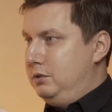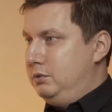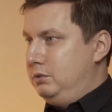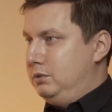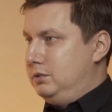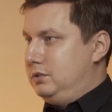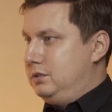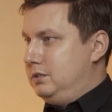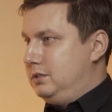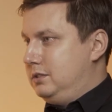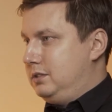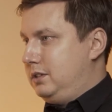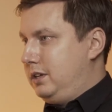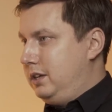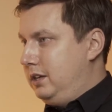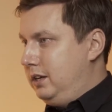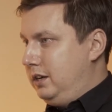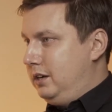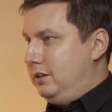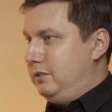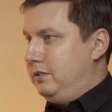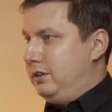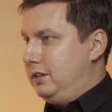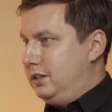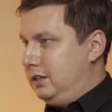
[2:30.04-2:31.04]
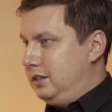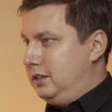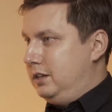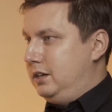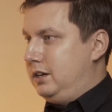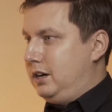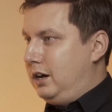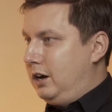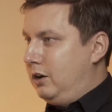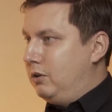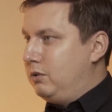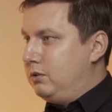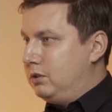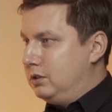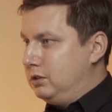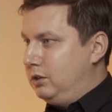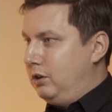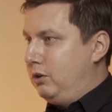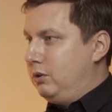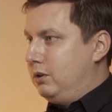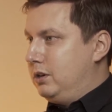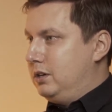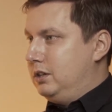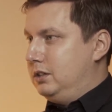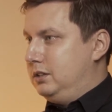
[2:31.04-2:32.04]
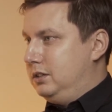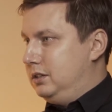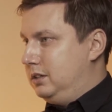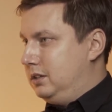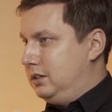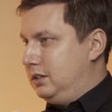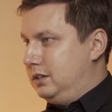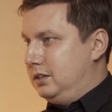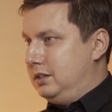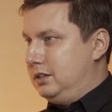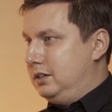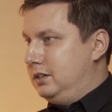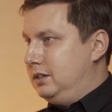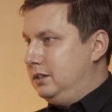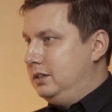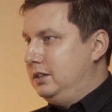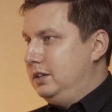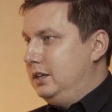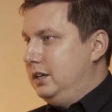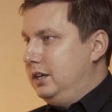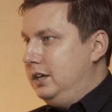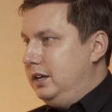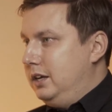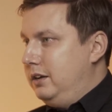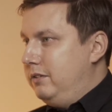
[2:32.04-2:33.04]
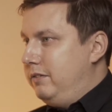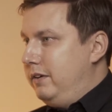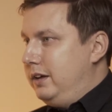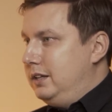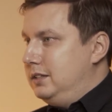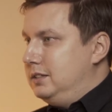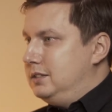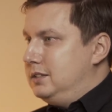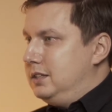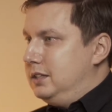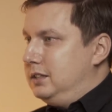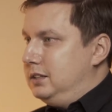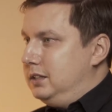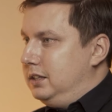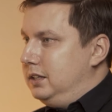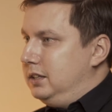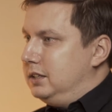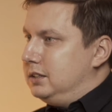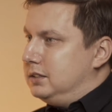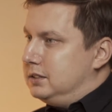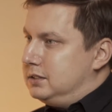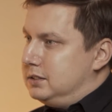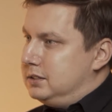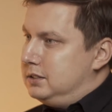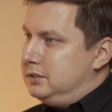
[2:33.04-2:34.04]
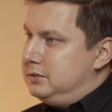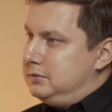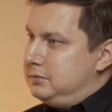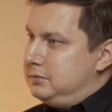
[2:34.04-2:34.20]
use here in our local events and leagues?